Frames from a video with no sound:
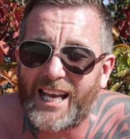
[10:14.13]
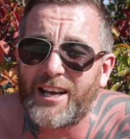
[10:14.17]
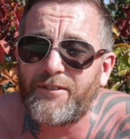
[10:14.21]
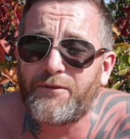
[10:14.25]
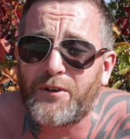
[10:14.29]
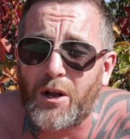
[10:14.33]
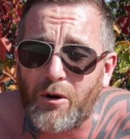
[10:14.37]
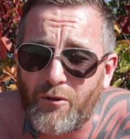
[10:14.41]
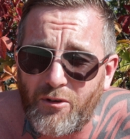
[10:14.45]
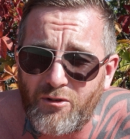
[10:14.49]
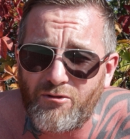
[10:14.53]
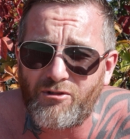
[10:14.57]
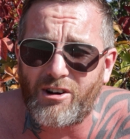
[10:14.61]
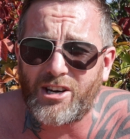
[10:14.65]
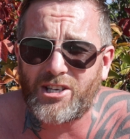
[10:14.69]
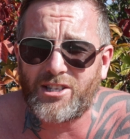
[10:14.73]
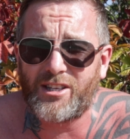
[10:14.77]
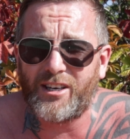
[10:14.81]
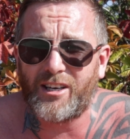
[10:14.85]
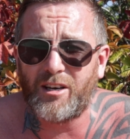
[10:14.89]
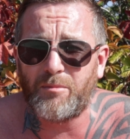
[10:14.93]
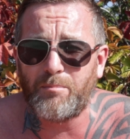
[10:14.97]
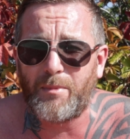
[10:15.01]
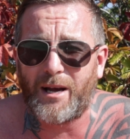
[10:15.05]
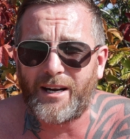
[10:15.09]
if you're
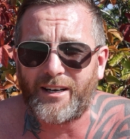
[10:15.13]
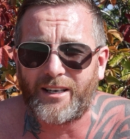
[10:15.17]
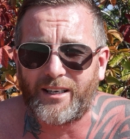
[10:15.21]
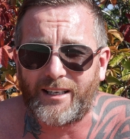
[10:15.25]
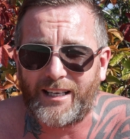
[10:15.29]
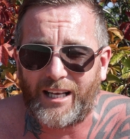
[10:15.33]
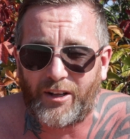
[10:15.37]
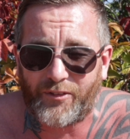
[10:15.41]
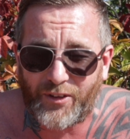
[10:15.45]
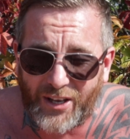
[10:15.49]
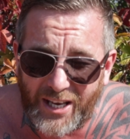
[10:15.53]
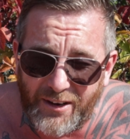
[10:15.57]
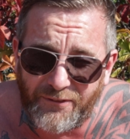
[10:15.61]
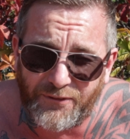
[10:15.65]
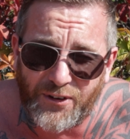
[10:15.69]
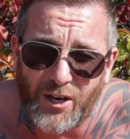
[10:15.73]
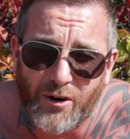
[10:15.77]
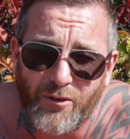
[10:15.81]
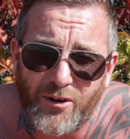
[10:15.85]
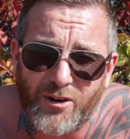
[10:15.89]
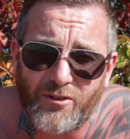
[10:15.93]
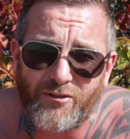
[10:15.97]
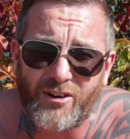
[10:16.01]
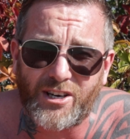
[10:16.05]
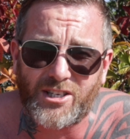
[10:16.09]
interested in mental health, if
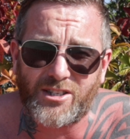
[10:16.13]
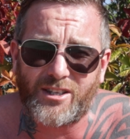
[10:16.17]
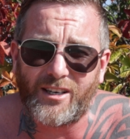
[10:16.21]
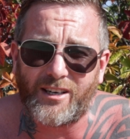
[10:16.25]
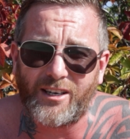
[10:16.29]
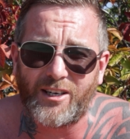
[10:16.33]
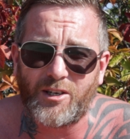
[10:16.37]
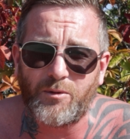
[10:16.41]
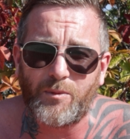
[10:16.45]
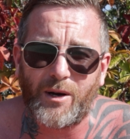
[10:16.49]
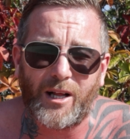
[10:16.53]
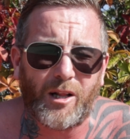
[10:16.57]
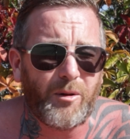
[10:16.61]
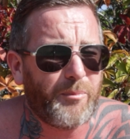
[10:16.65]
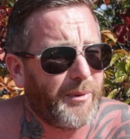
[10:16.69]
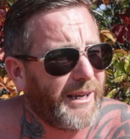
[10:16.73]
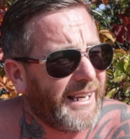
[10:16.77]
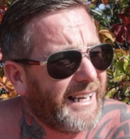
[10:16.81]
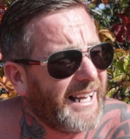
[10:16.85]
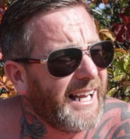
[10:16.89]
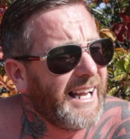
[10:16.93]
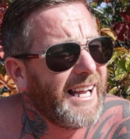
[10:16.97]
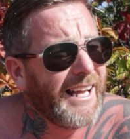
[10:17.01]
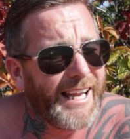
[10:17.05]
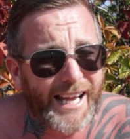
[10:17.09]
you're interested in
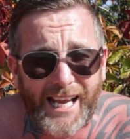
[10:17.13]
well-being,